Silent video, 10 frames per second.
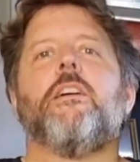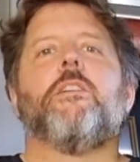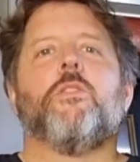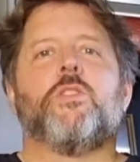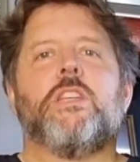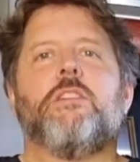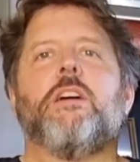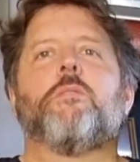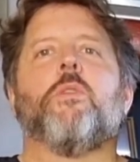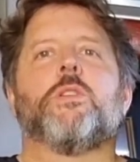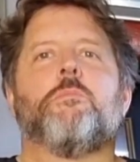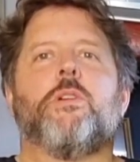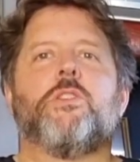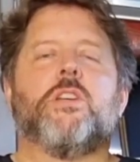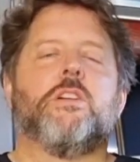you see that was a
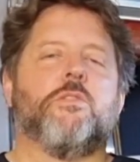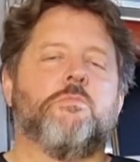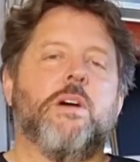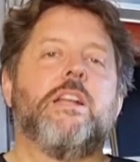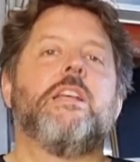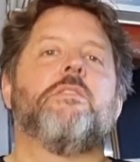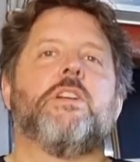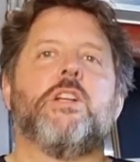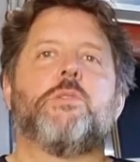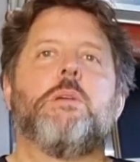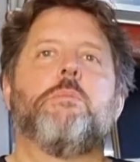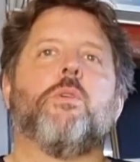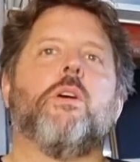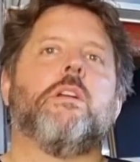preserve of mainly the rich people,